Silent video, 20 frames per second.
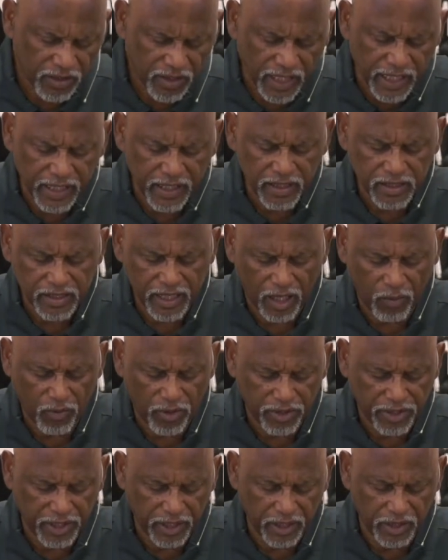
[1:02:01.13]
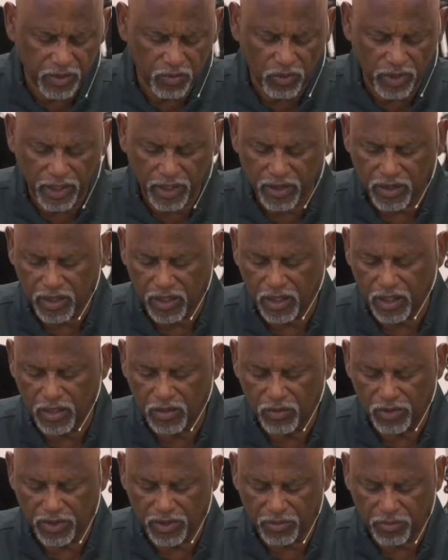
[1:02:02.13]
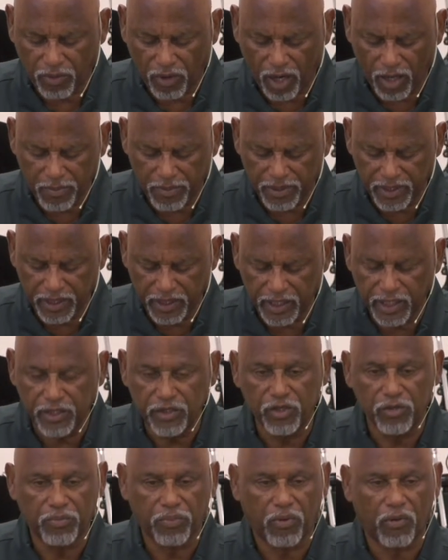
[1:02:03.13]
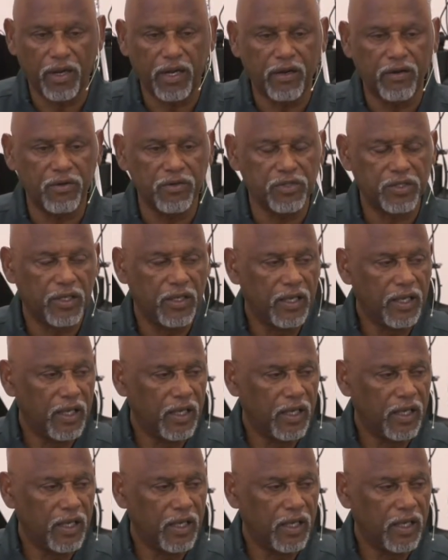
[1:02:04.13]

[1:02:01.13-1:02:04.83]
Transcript: things that we're dealing with, uh, with the property, in your prayers.